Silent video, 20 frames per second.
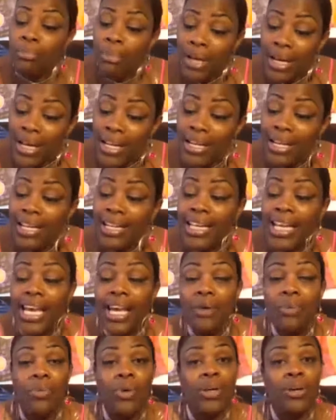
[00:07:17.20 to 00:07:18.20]
But
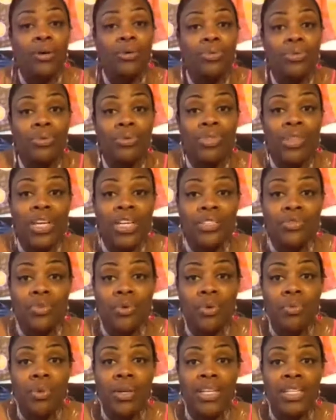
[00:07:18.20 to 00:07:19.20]
again, we go through things
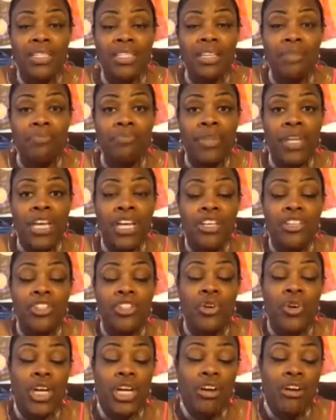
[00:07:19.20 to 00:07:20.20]
for a reason.
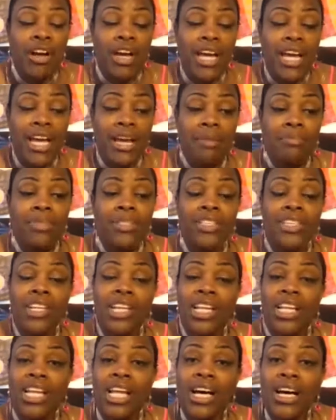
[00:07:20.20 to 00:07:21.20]
So here I am,
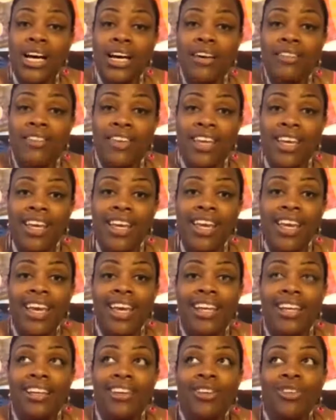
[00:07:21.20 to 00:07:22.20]
still alive
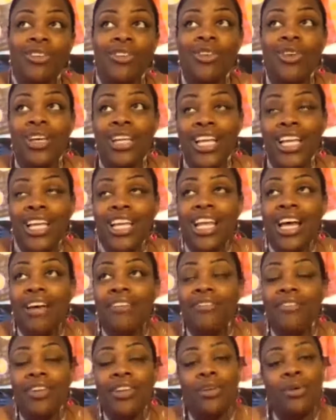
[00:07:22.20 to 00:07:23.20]
and looking at
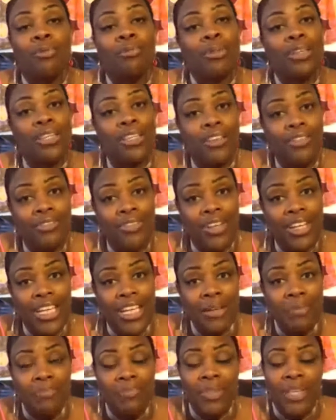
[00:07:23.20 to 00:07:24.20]
life a little bit
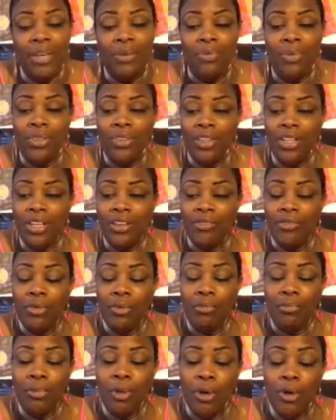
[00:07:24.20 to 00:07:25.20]
differently with a
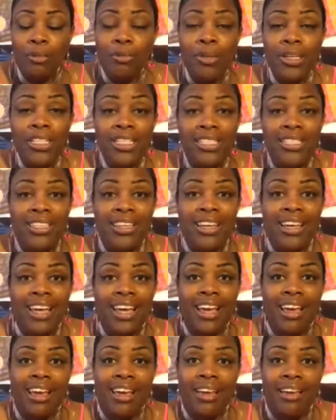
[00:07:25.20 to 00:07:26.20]
different purpose,
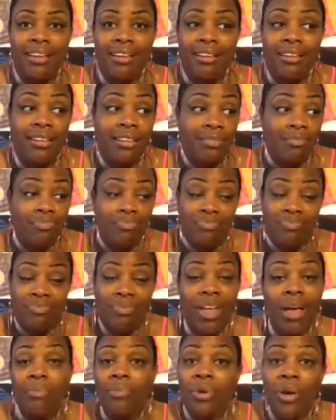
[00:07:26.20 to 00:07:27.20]
and
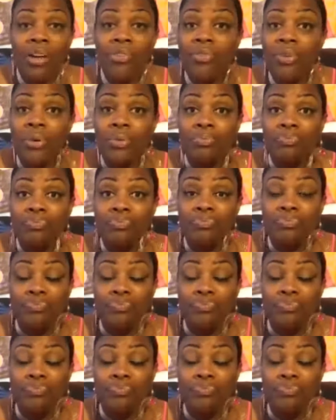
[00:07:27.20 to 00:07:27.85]
I'm grateful.